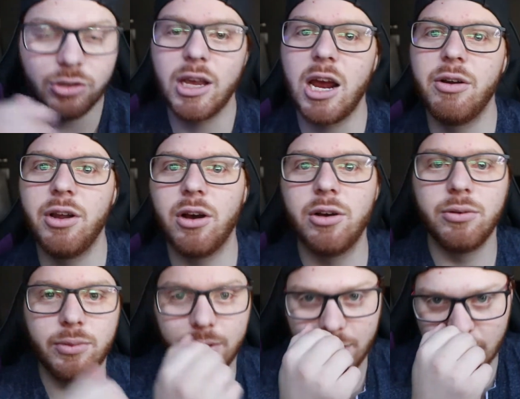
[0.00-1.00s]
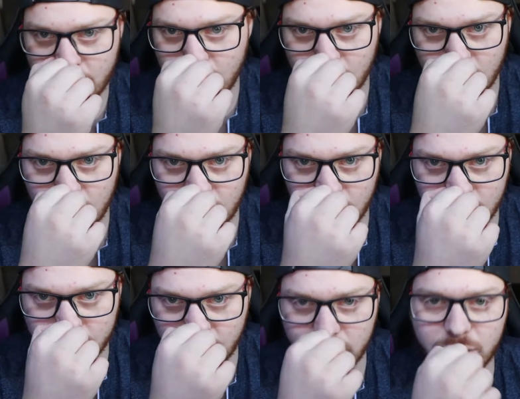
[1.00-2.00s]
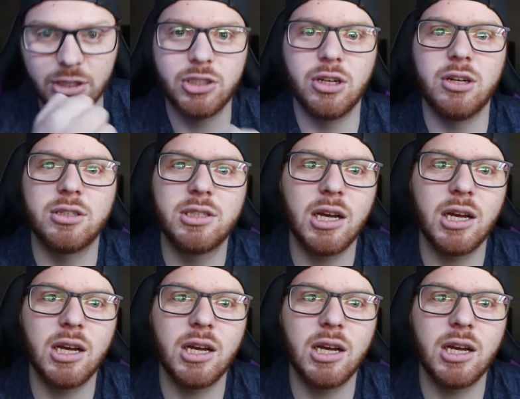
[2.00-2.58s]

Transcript: carry on with long exposure shots.